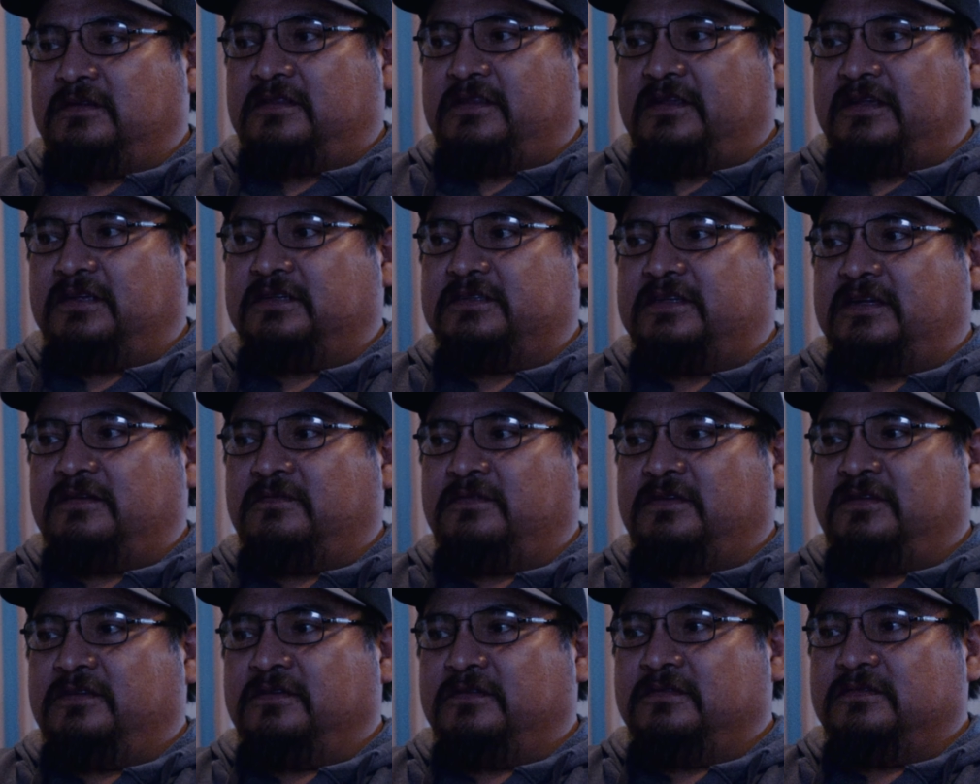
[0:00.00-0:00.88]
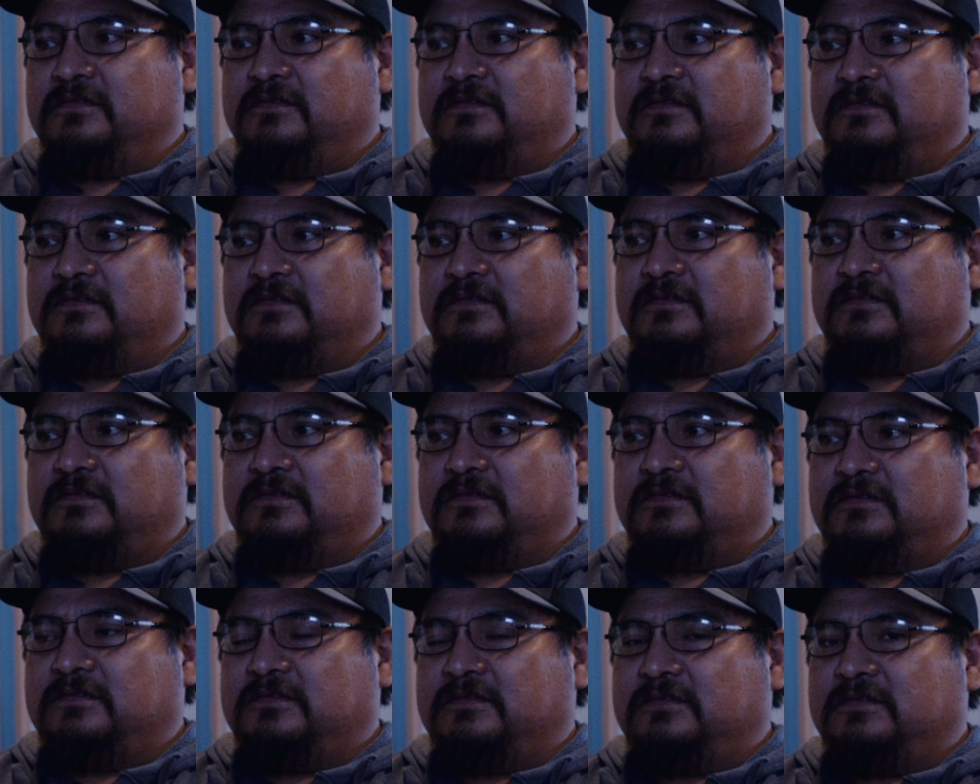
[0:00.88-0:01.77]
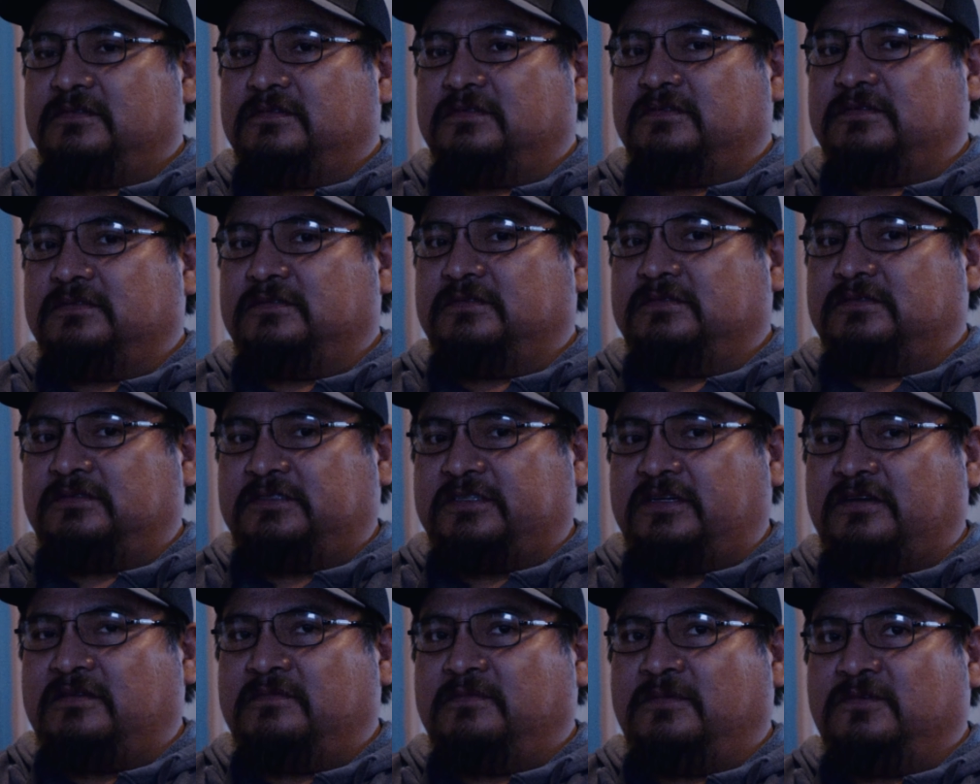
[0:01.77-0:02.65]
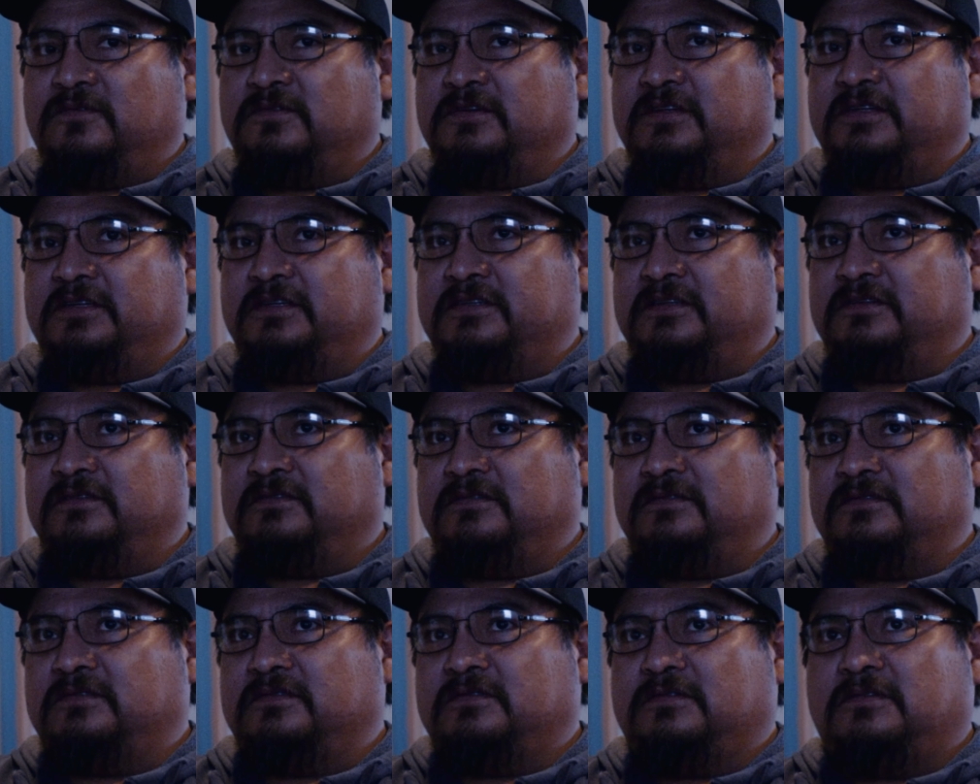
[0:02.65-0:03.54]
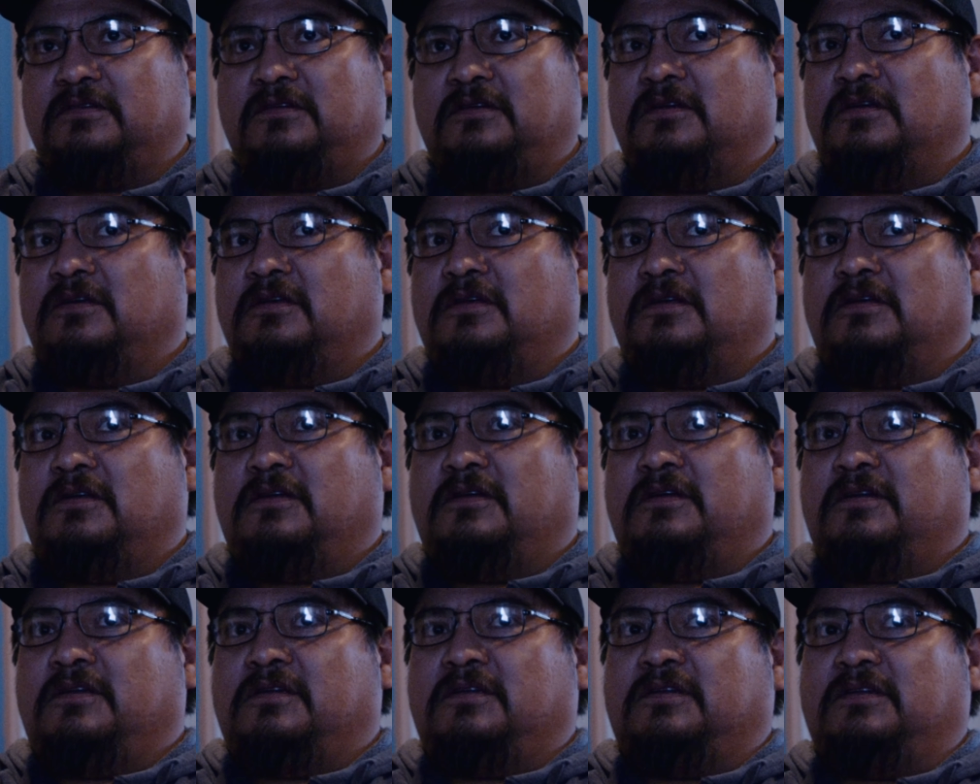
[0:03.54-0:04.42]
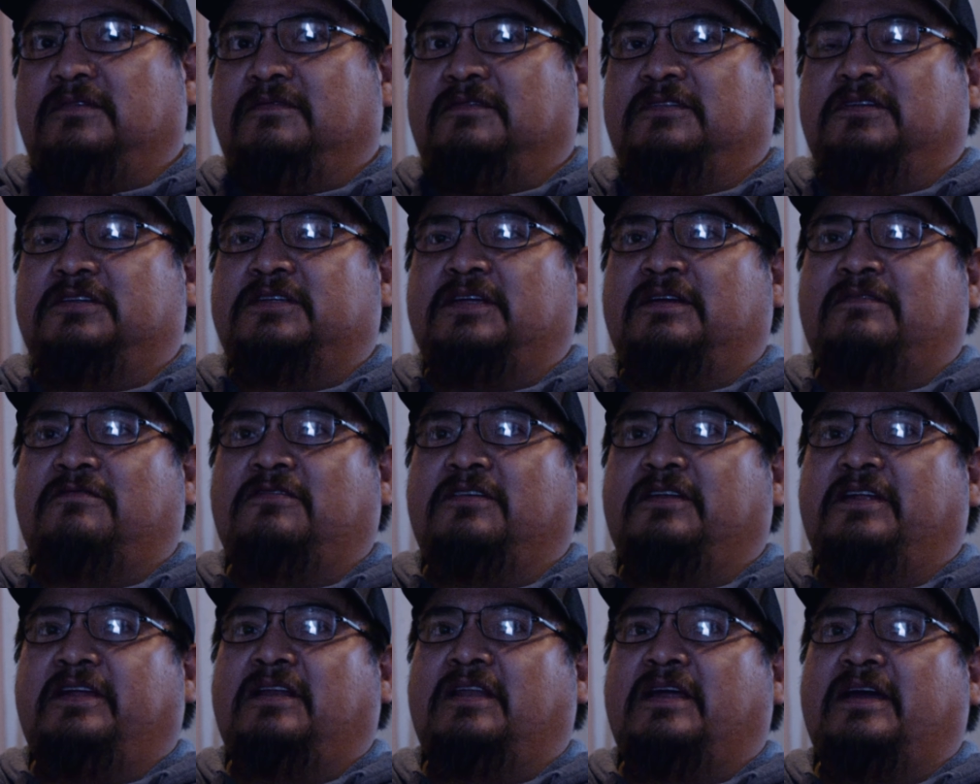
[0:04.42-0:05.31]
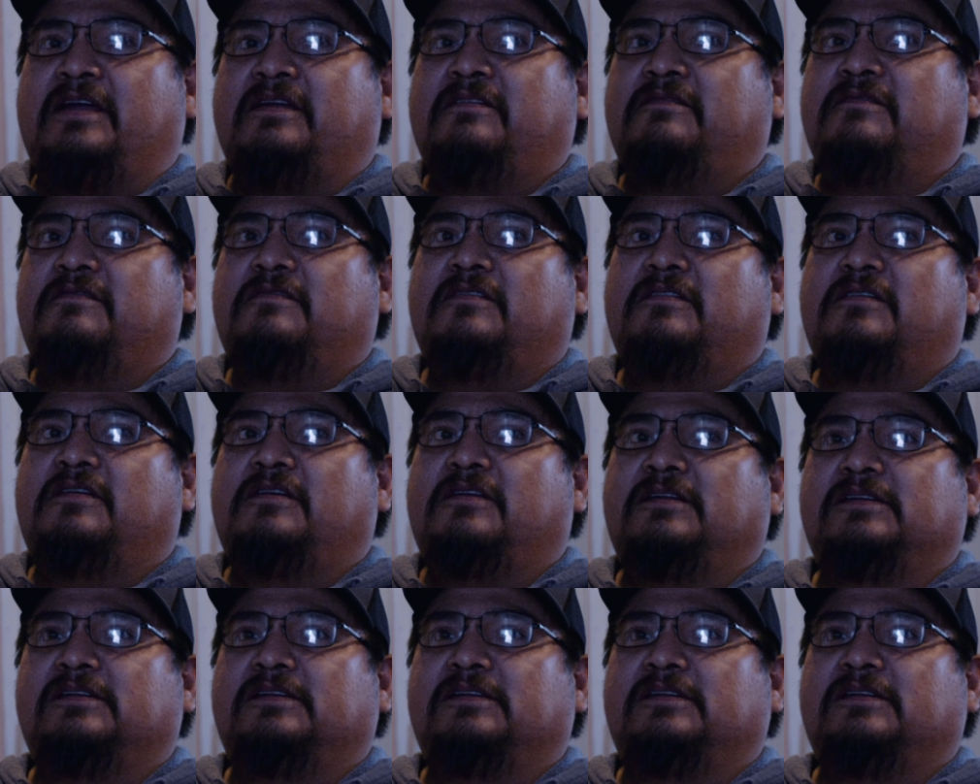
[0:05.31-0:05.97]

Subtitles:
the things that we do, ceremonies and even just everyday life.